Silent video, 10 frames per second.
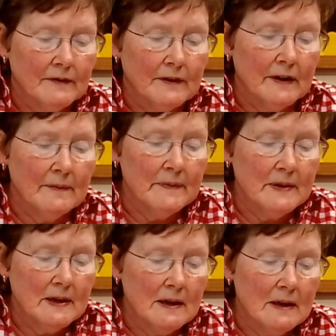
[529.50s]
from
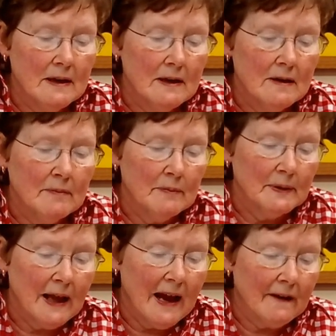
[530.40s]
the
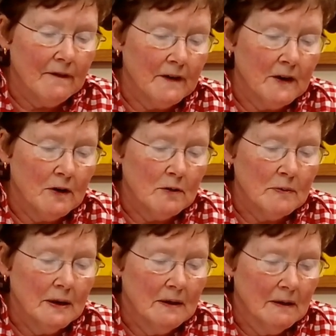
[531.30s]
black foam.